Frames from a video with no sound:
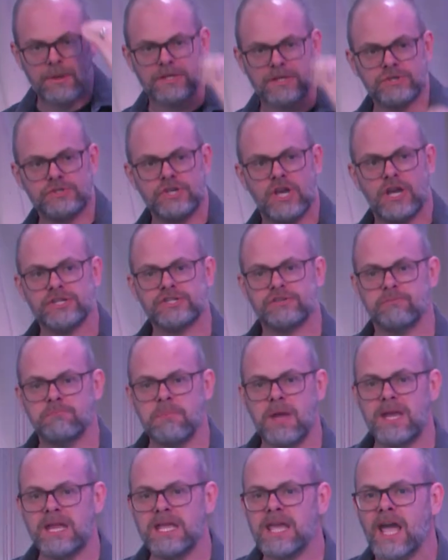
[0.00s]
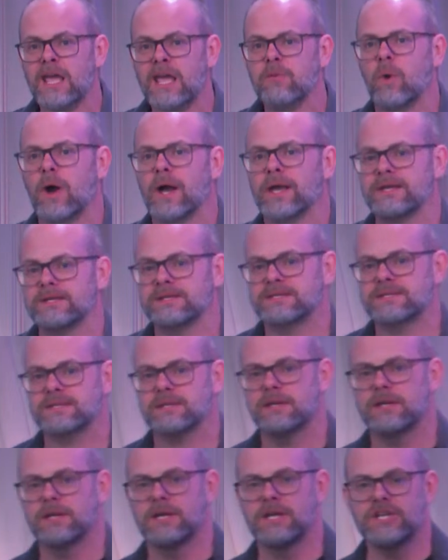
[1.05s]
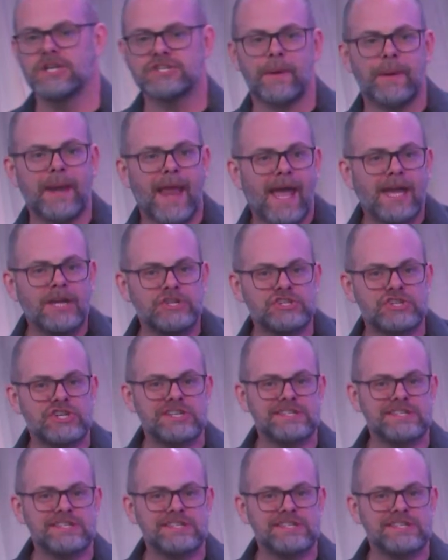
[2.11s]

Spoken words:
a church of many gateways. So in ancient